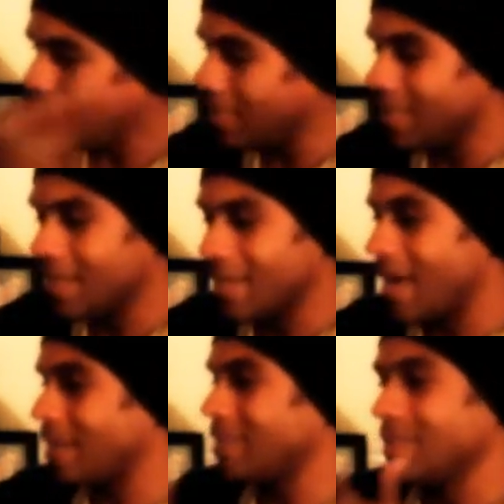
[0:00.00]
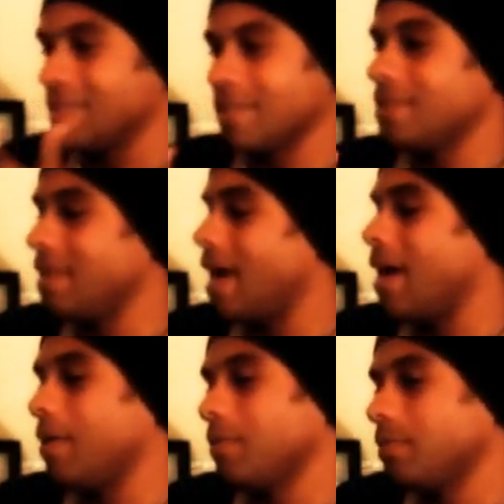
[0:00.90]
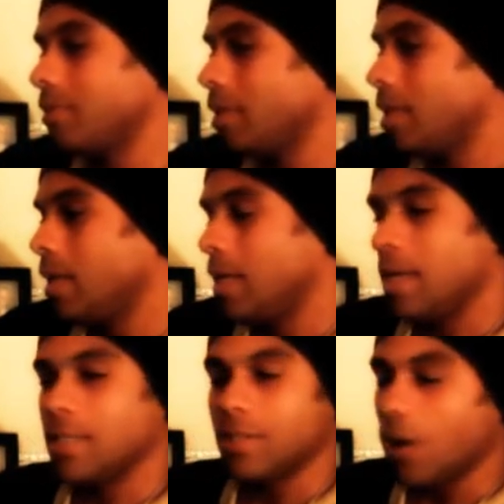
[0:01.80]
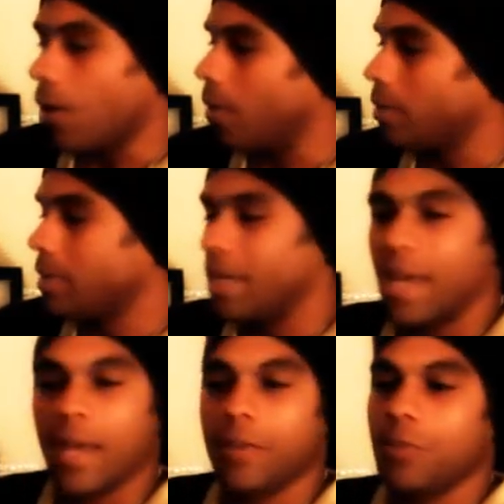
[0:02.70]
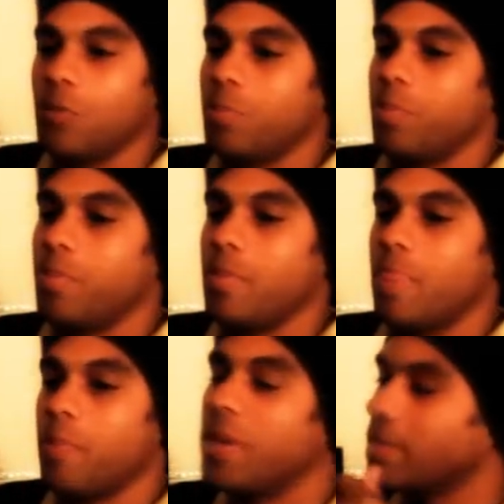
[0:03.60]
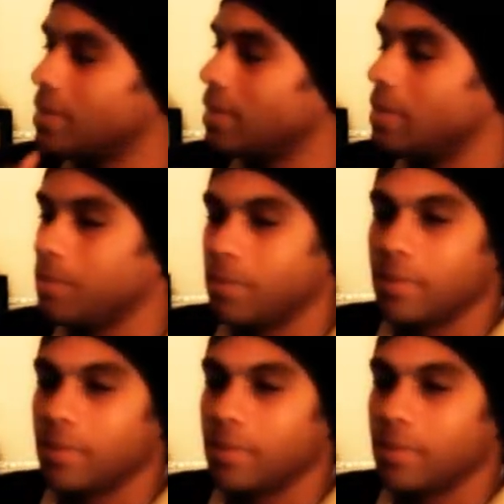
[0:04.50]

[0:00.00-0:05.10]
then the next is, is down. It's gone. They handle you pink slip.